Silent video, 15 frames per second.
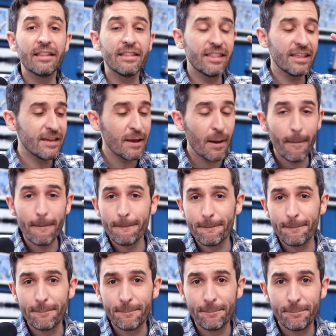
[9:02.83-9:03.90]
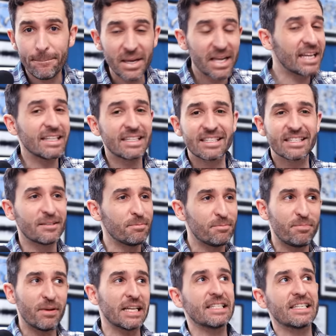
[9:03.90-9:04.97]
And the
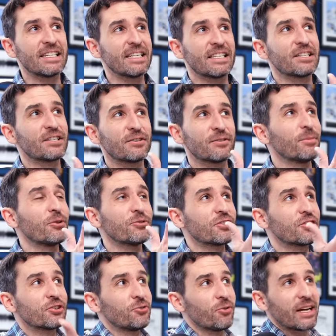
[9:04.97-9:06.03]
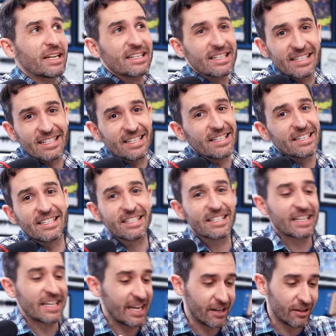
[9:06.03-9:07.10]
biggest, bestest, most
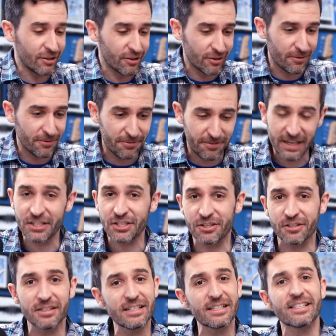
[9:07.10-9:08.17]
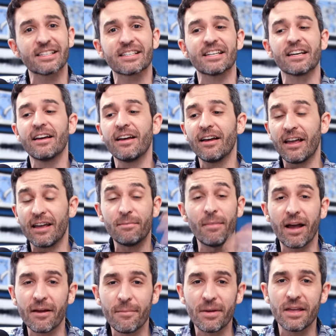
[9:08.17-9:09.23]
greatestest, killer featureist, in
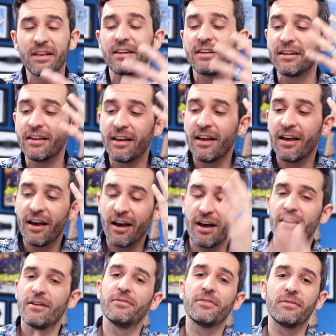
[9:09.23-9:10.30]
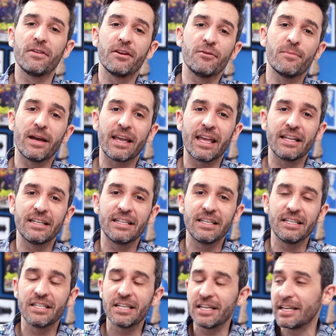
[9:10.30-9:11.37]
my opinion, of the VideoMic
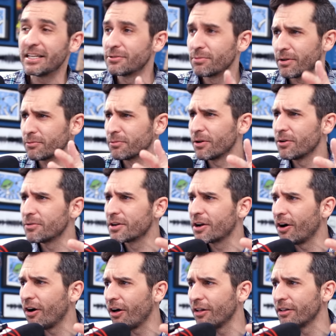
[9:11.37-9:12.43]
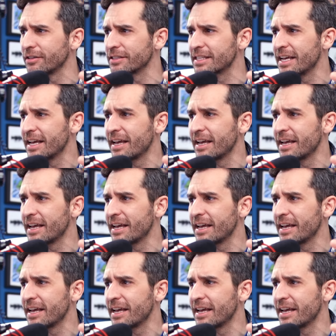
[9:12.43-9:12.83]
NTG is what Rode calls